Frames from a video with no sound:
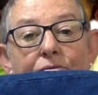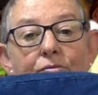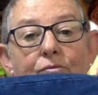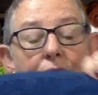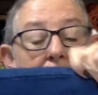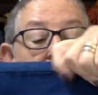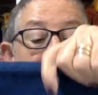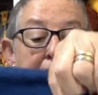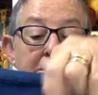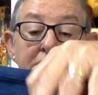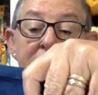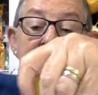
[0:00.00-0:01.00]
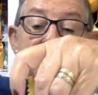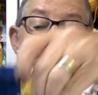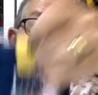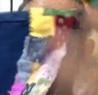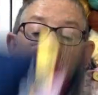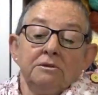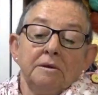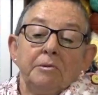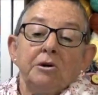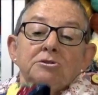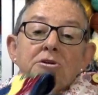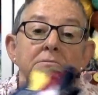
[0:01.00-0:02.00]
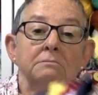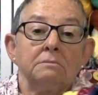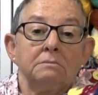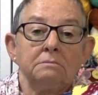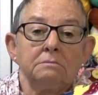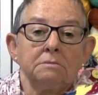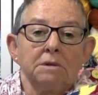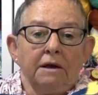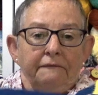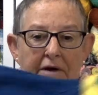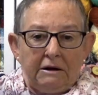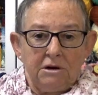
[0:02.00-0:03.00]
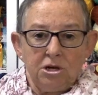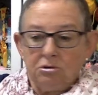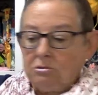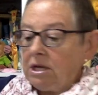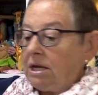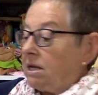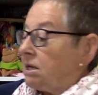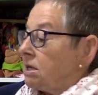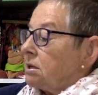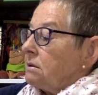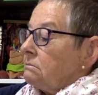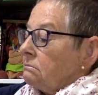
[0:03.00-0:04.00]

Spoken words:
with my stitching on the bottom. Very unique.